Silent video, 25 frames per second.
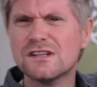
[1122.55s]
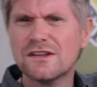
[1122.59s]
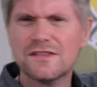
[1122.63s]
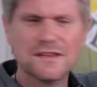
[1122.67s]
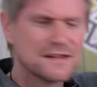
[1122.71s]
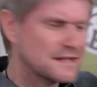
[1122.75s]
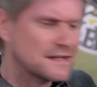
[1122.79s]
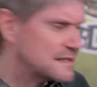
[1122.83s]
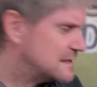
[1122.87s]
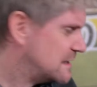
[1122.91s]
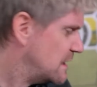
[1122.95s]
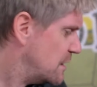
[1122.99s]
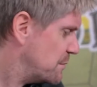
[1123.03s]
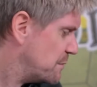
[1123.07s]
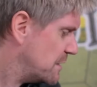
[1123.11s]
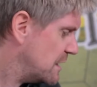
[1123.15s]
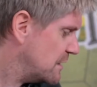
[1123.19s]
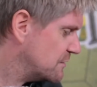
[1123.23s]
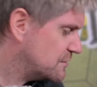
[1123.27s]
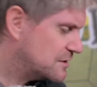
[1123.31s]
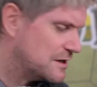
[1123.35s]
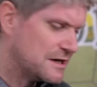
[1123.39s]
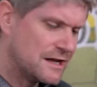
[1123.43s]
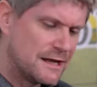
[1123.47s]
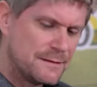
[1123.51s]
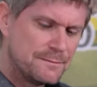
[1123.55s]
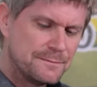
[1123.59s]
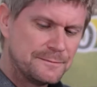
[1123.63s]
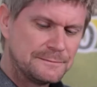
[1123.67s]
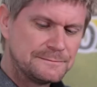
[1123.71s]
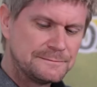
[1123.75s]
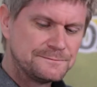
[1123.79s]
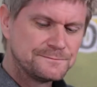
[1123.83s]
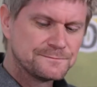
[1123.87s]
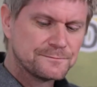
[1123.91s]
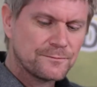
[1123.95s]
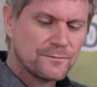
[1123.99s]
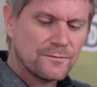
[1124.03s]
I think that's how you pronounce her name.
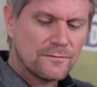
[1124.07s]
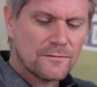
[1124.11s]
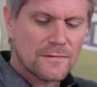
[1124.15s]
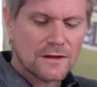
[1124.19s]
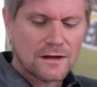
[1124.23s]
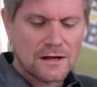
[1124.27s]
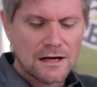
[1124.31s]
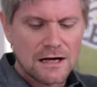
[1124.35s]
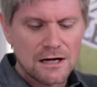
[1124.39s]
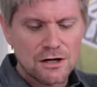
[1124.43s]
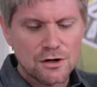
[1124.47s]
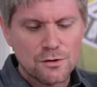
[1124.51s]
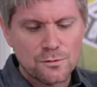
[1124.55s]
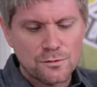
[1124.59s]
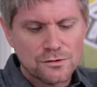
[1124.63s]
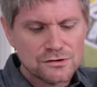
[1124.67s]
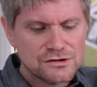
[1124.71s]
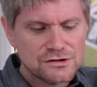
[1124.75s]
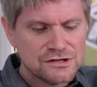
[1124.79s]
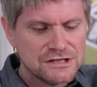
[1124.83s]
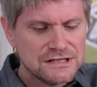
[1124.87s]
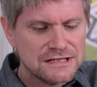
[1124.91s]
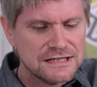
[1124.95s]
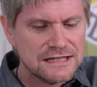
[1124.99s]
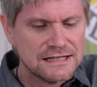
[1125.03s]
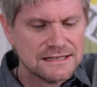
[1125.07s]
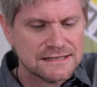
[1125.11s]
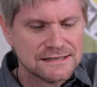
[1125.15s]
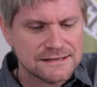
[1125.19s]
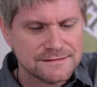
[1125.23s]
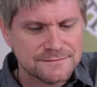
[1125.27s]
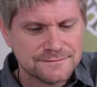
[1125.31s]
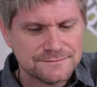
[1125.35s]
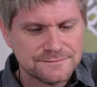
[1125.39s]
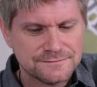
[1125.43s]
I know what she did. Girl